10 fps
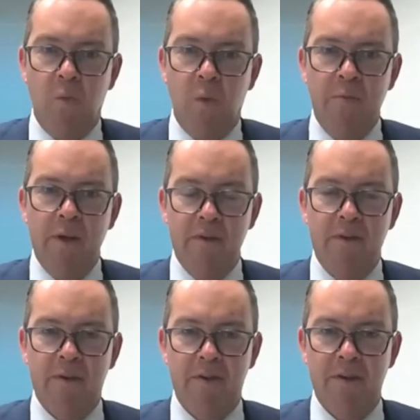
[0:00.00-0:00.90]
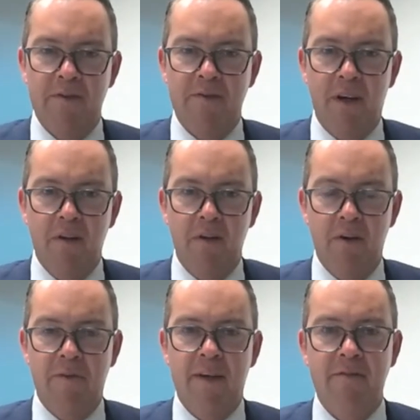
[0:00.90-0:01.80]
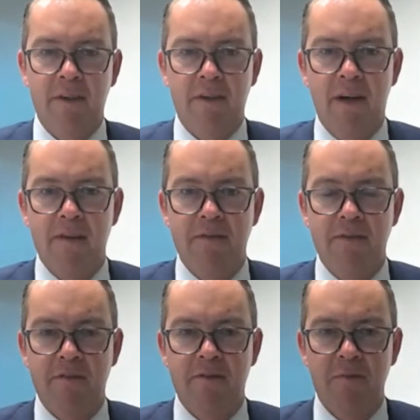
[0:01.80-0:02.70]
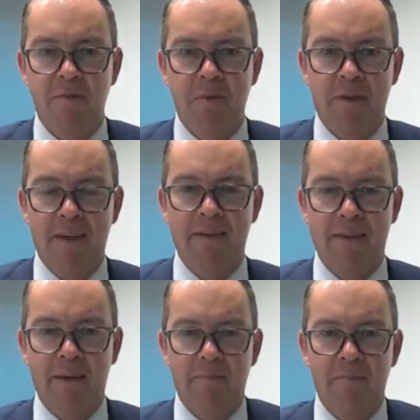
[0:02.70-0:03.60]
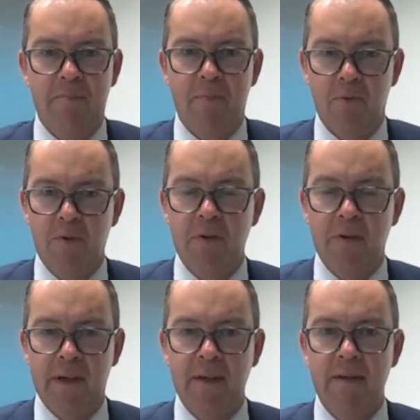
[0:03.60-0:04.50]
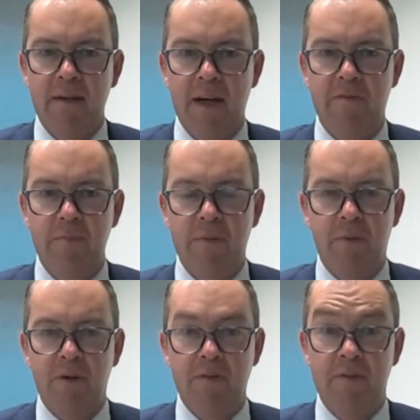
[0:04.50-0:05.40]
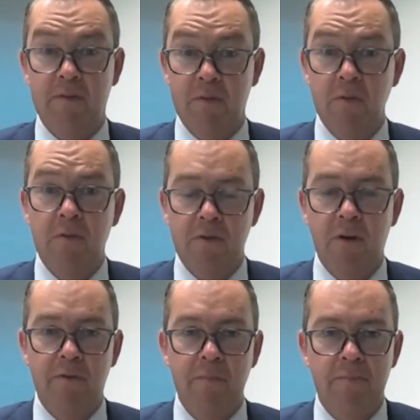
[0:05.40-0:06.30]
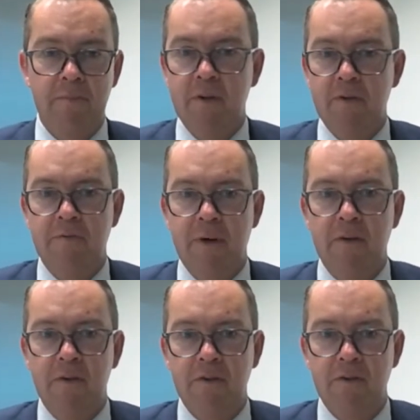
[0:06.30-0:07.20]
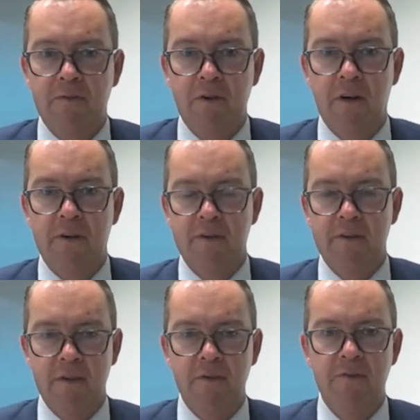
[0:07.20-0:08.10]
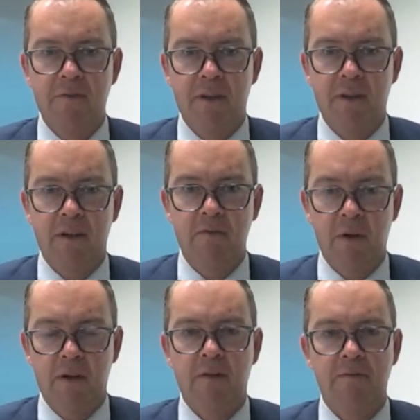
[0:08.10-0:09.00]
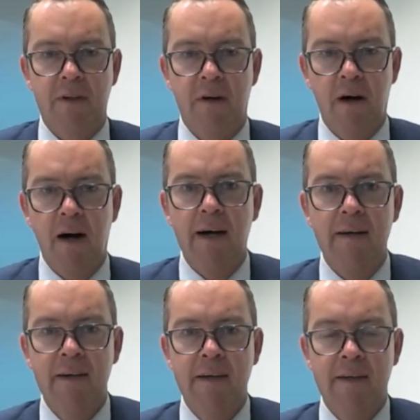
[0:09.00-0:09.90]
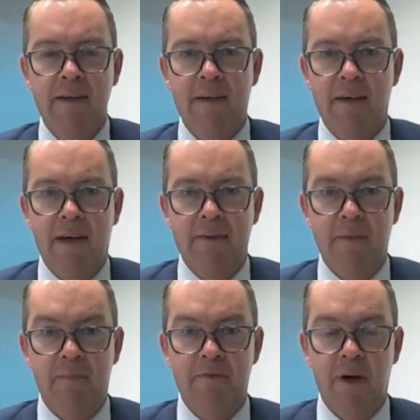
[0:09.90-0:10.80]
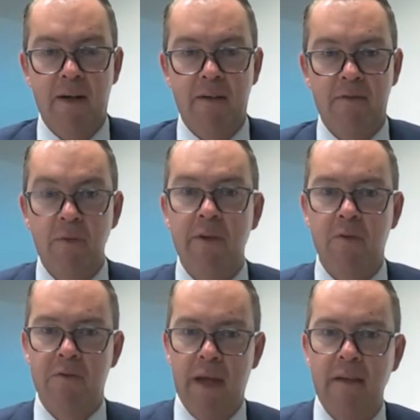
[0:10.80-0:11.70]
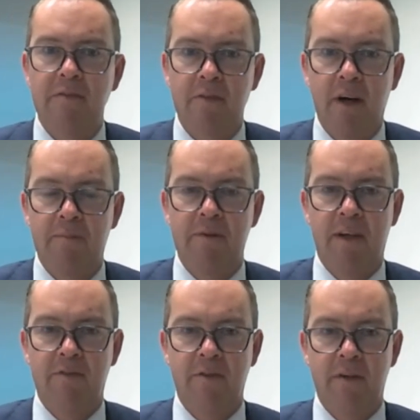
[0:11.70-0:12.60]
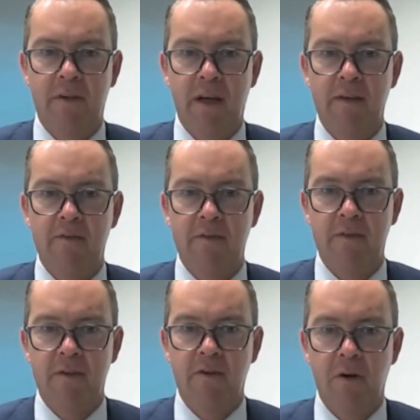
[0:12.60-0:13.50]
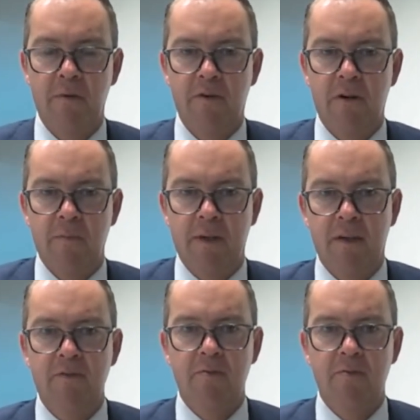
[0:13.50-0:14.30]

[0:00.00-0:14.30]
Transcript: when we look across a lot of asset classes, we think that broadly, government bonds still look to offer pretty good value. You've got yields that are relatively high, and they're providing some really good downside protection in the case that the global economy does